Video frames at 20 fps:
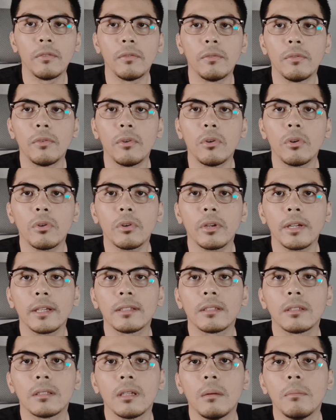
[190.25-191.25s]
For
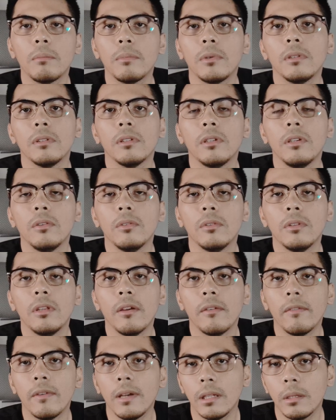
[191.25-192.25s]
example, you
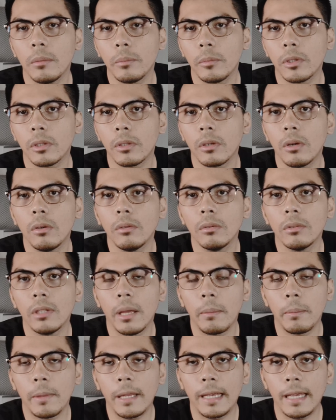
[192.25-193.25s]
develop your own
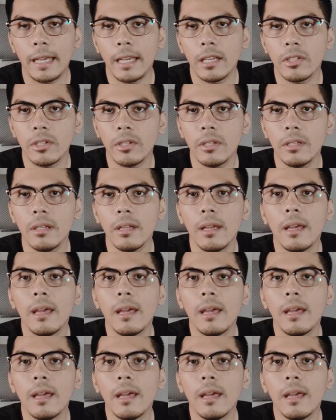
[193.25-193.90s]
application